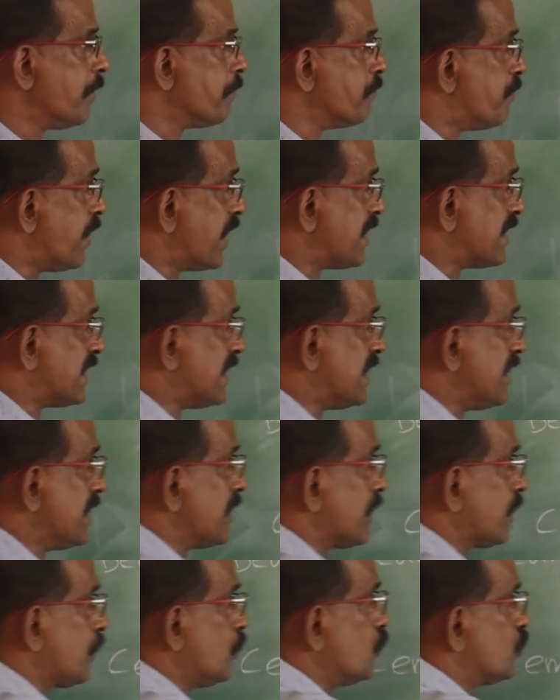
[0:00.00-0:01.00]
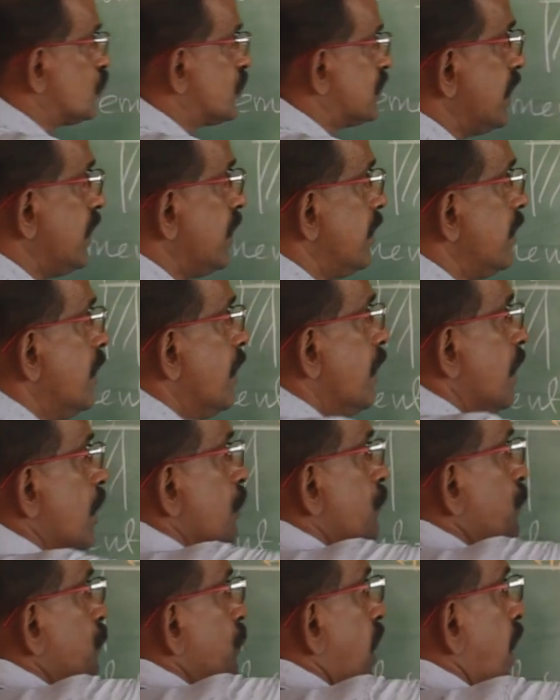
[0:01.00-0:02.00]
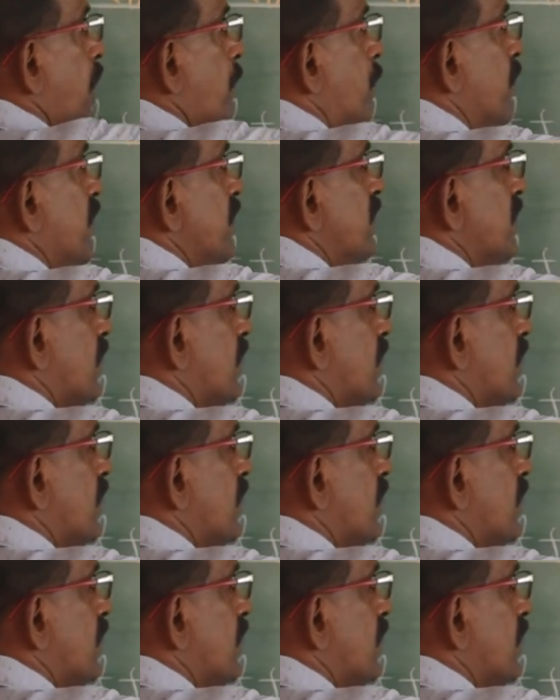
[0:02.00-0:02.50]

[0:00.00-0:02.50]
But here you see, if you apply the